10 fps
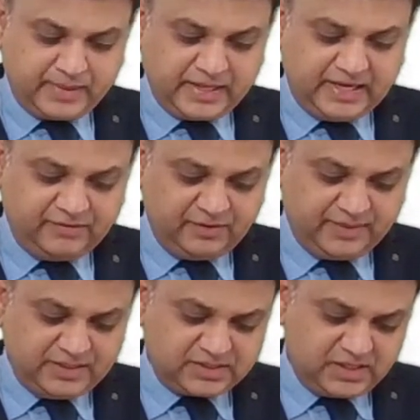Everybody
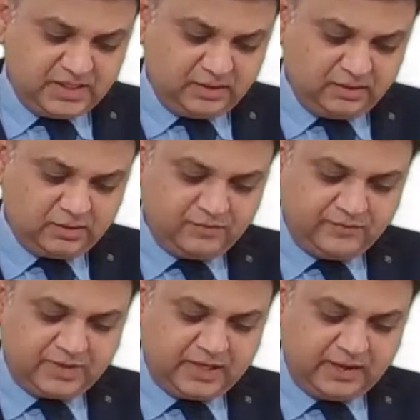is clear
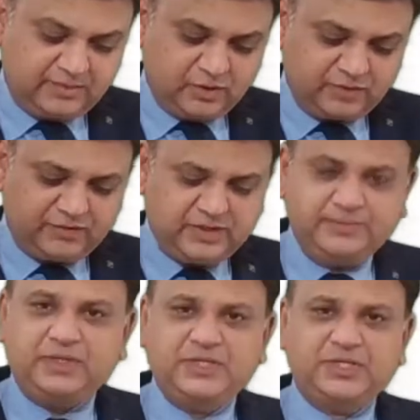with the amount of the
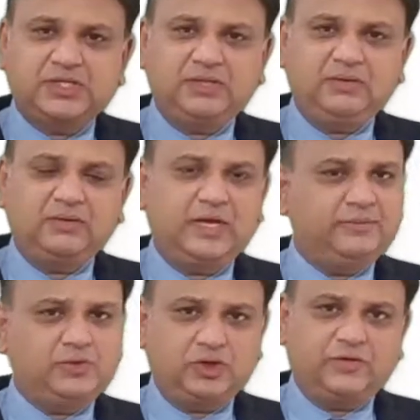depreciation. I am
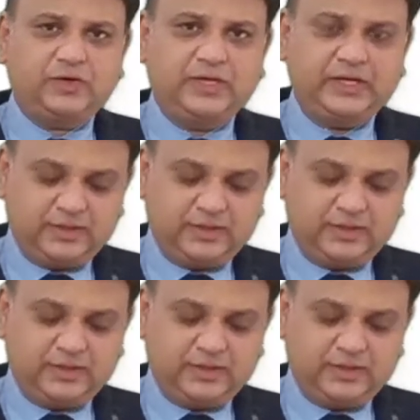sure for that.